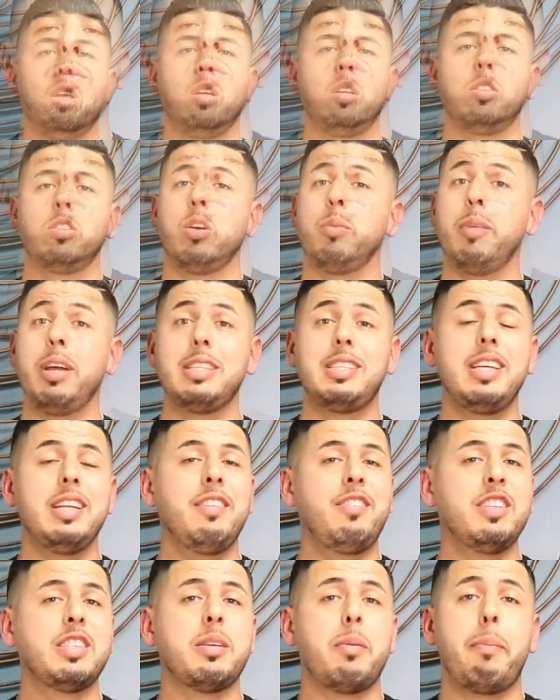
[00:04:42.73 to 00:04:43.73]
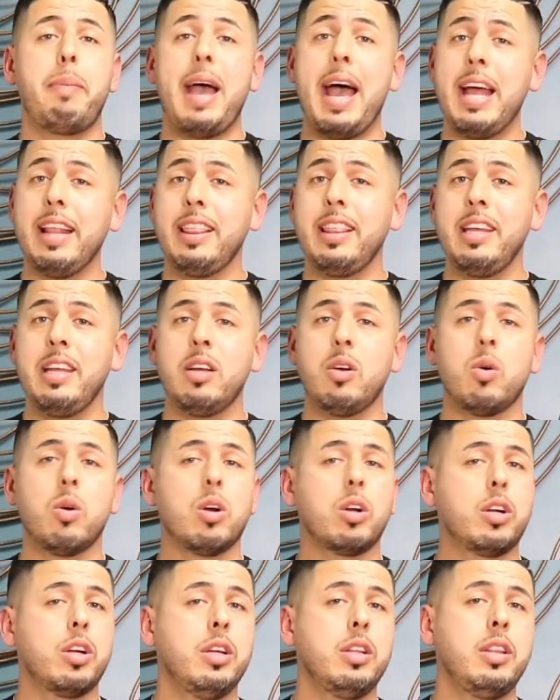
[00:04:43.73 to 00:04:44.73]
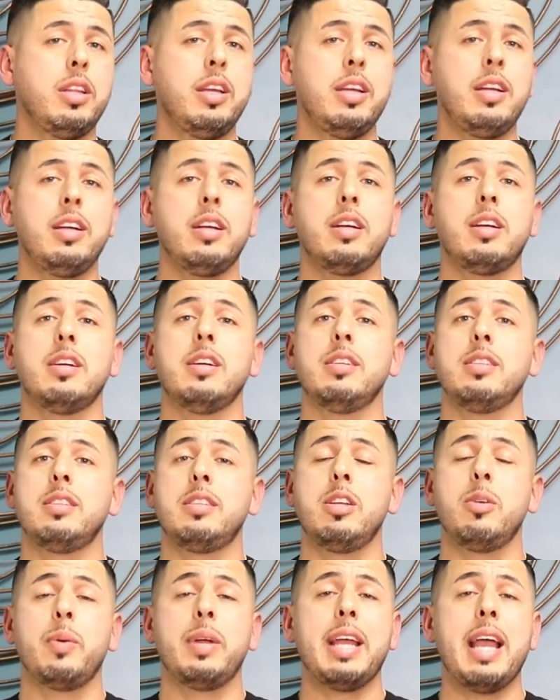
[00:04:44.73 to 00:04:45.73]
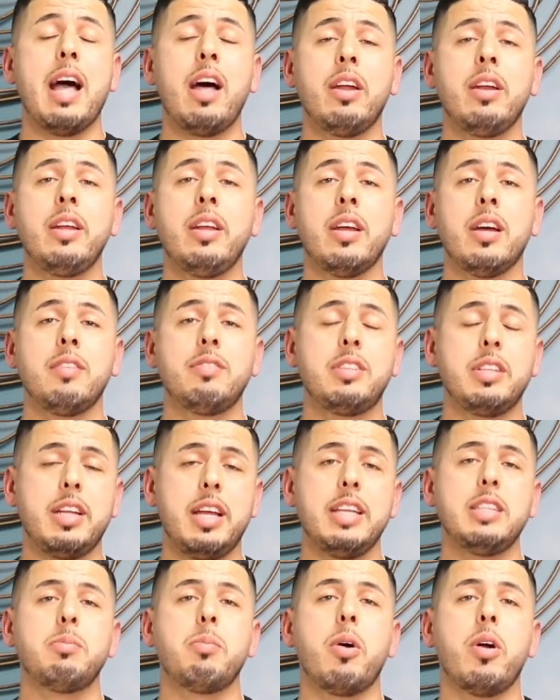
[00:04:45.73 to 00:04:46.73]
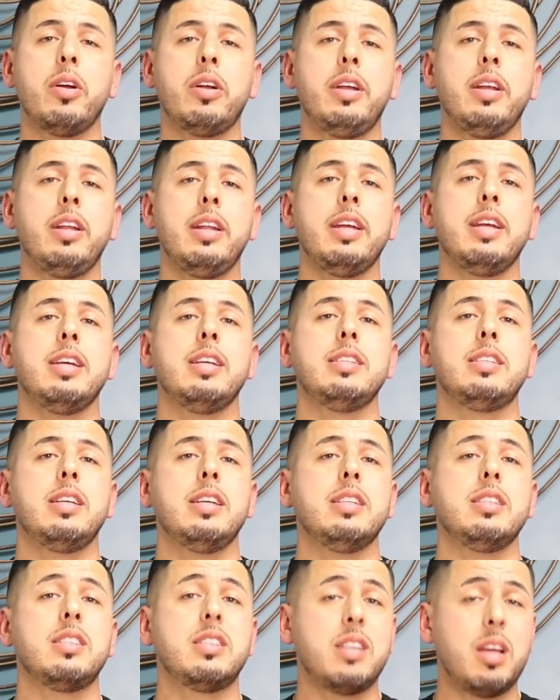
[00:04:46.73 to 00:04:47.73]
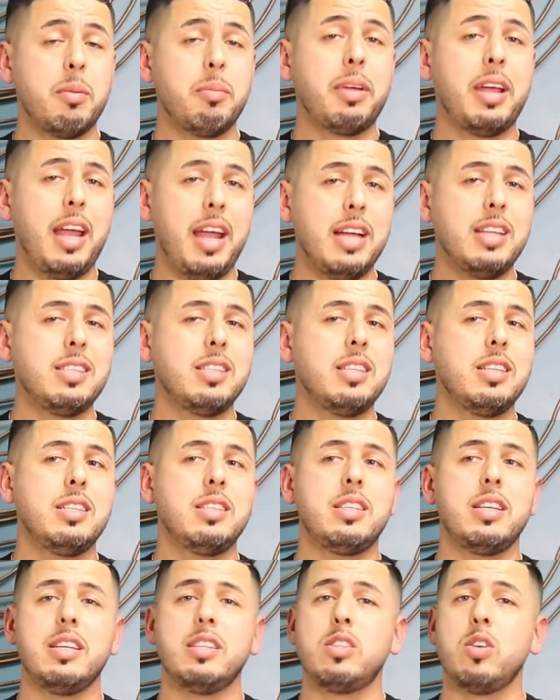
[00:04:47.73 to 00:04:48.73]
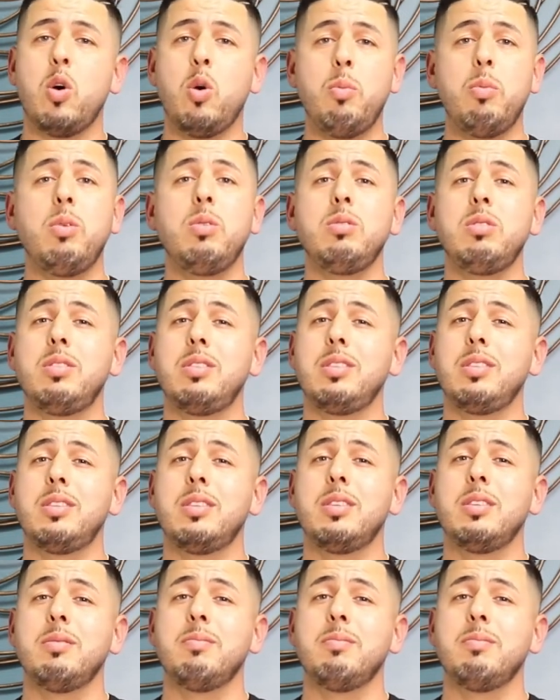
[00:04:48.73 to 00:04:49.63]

So I'm not saying if it's a bad thing or a good thing, because the reality of today's market is in some cases it's almost